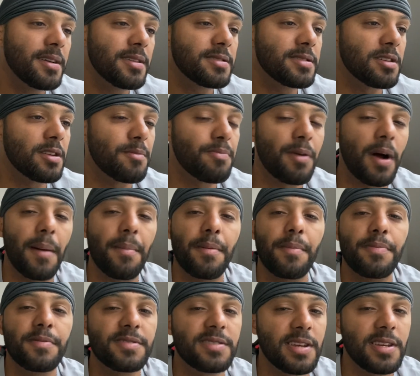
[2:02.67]
to the proper
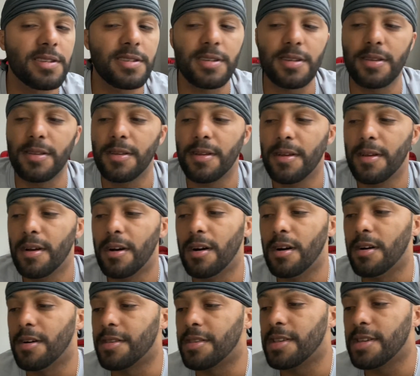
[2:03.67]
position,
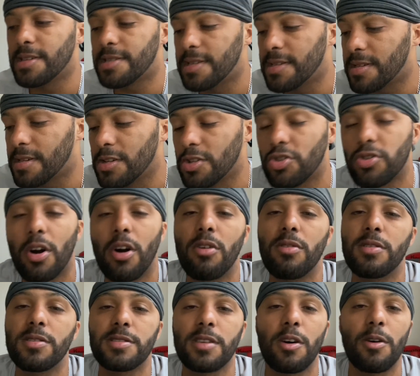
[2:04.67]
distance control
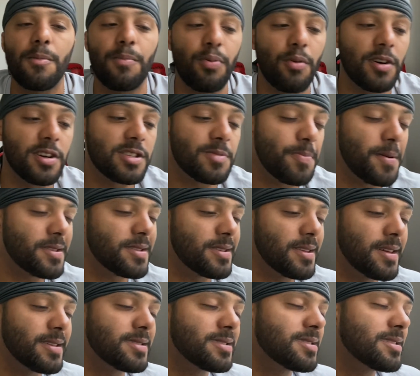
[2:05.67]
is on point, especially
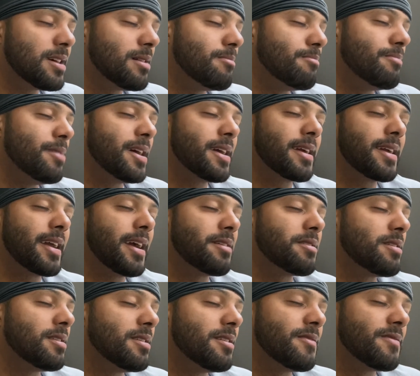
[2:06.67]
that step back
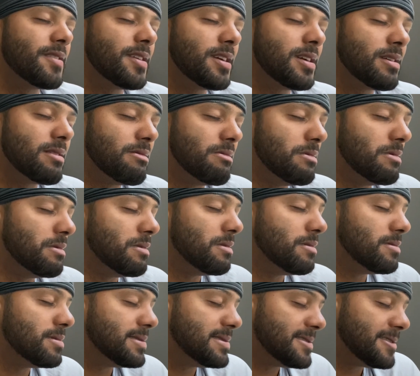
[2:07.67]
counter left hand.
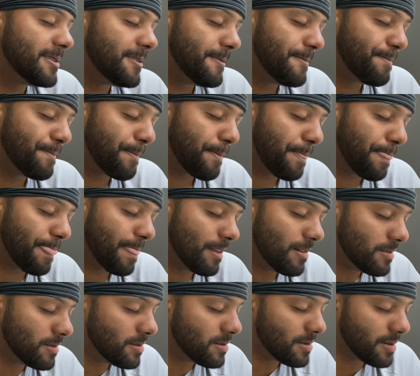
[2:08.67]

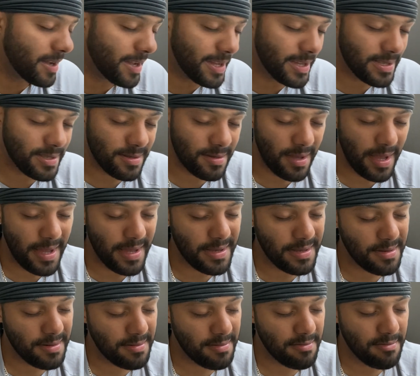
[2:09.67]

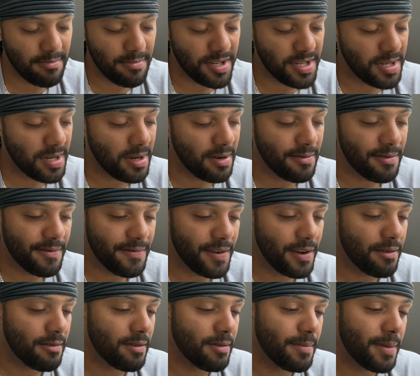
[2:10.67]
Ask Michelle
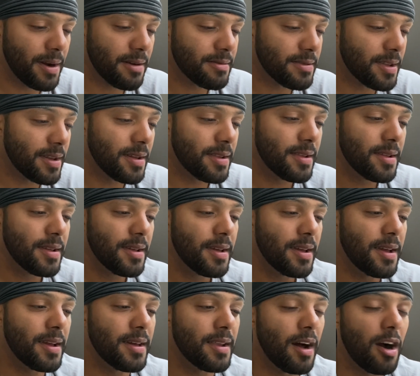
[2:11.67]
Rivera about that.
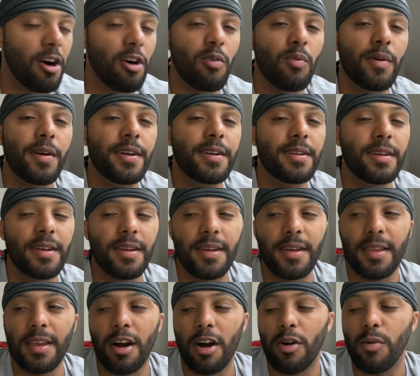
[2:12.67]
And
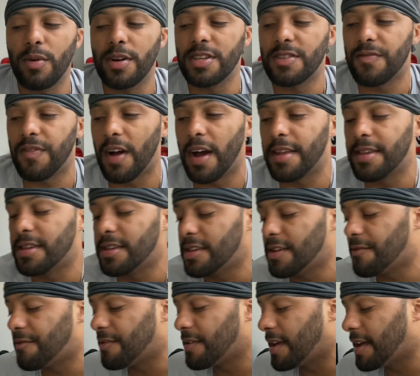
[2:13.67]
always finding
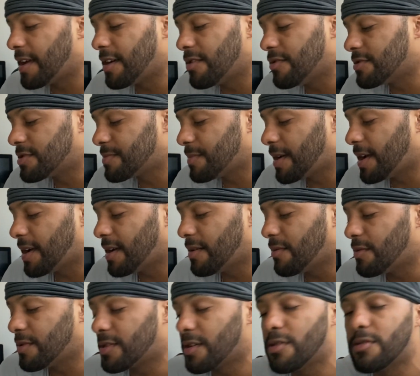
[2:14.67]
different angles, man,
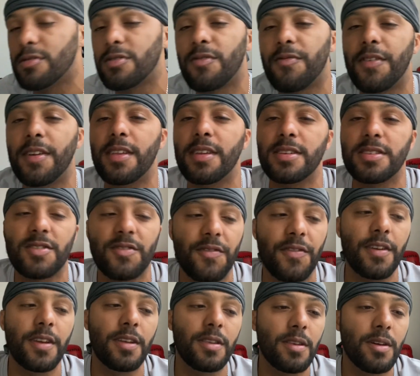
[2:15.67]
with those feet. His
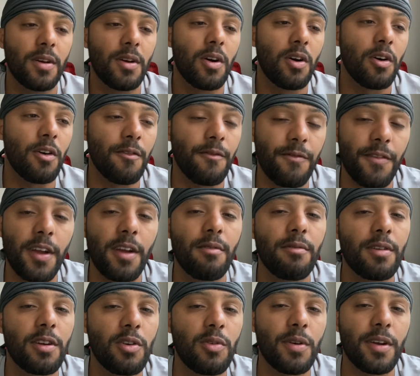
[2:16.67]
feet are
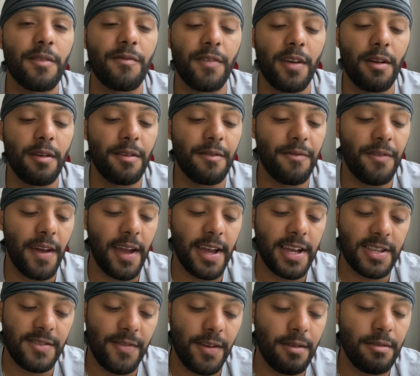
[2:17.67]
very quick, very
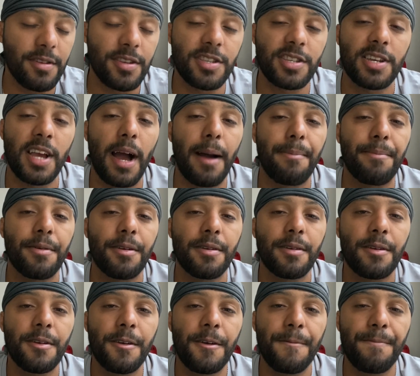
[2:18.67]
fast, very choppy.
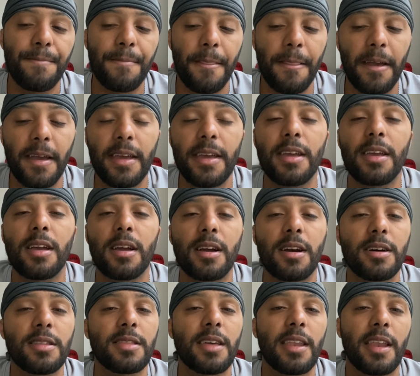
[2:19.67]
And he can
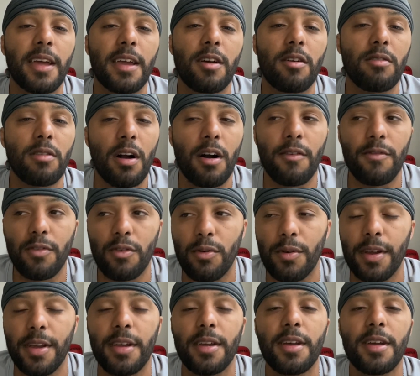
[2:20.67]
cut that angle off
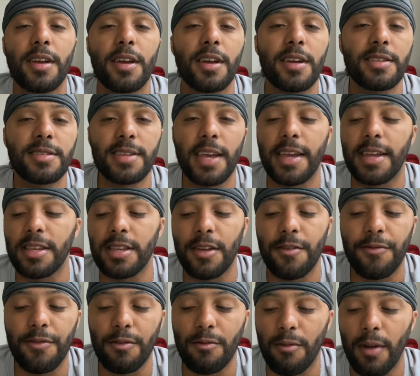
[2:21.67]
quick and take
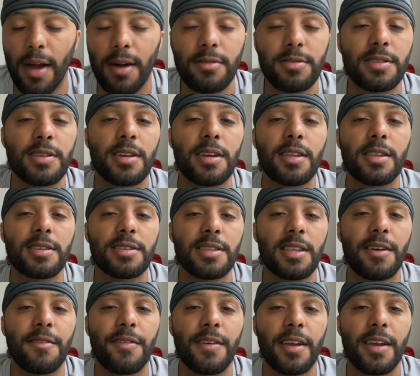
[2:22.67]
different routes to get his
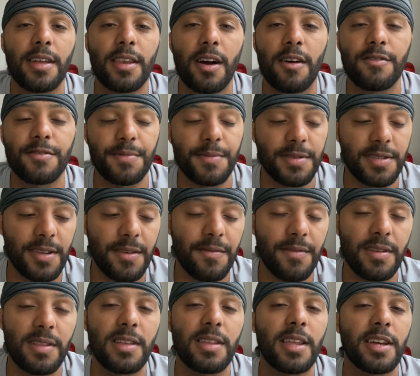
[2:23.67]
left hand off
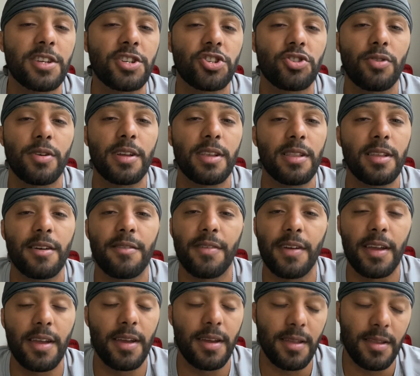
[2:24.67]
specifically. That straight left
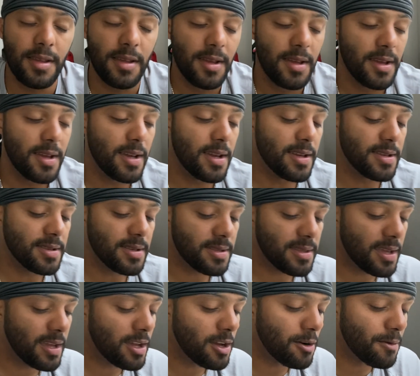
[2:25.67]
hand is a
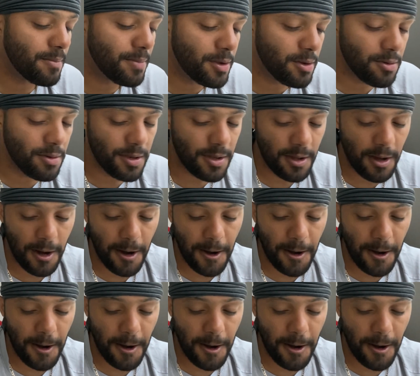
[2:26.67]
thing of beauty.